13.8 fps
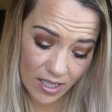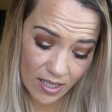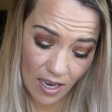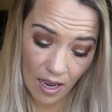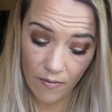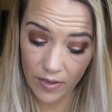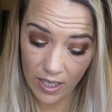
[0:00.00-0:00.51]

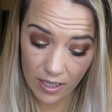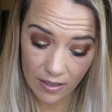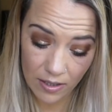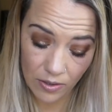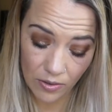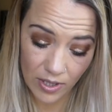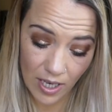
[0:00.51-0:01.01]

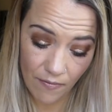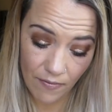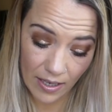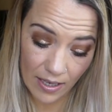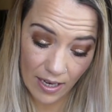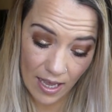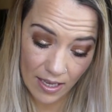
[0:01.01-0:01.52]
Davines or
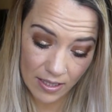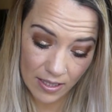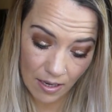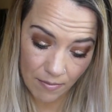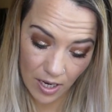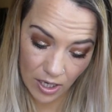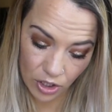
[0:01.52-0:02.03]
Davines.
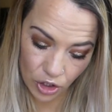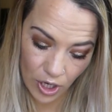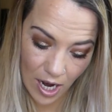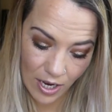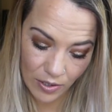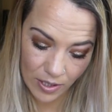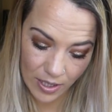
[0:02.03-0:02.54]
I'm not sure
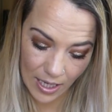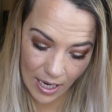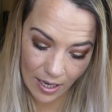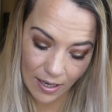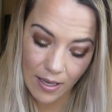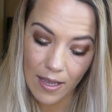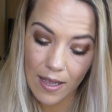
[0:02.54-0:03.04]
how you say
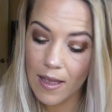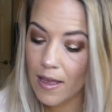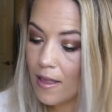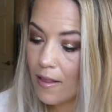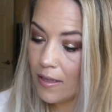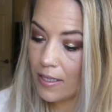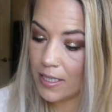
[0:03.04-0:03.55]
it.
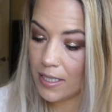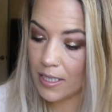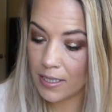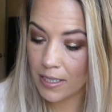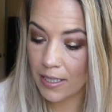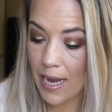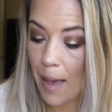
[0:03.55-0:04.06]
This
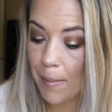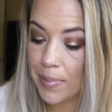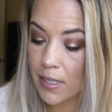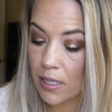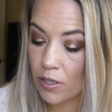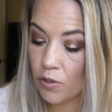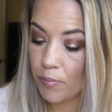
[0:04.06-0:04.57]
is an
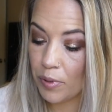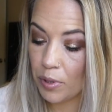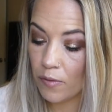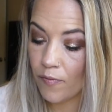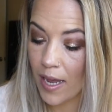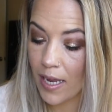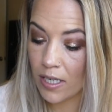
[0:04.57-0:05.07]
Absolute
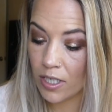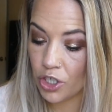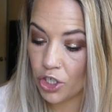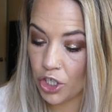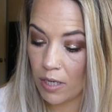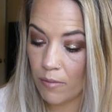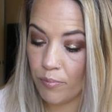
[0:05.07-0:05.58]
Beautifying
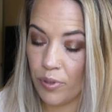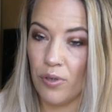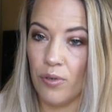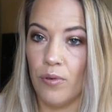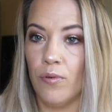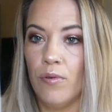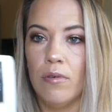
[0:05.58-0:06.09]

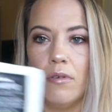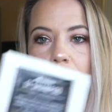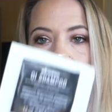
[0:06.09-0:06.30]
Shampoo.